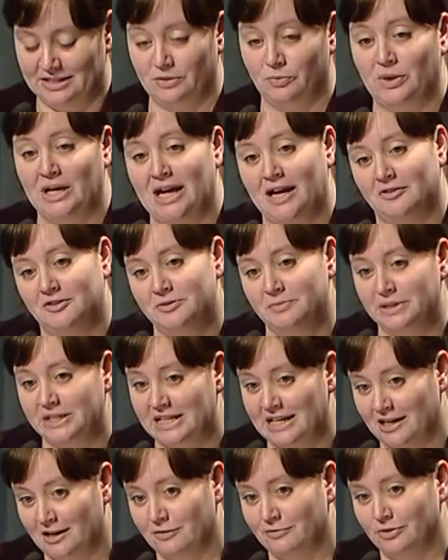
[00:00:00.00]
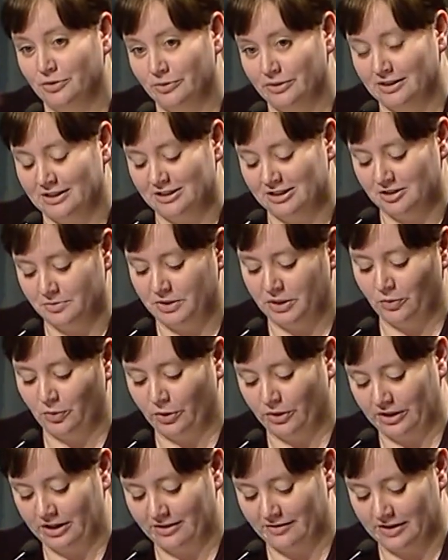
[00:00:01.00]
and we have to be careful with it to be
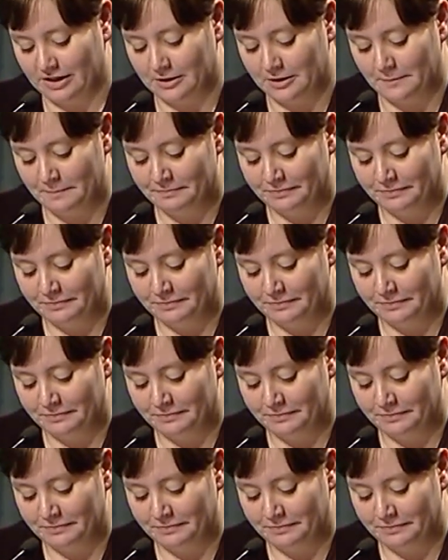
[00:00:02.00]
worthy of it.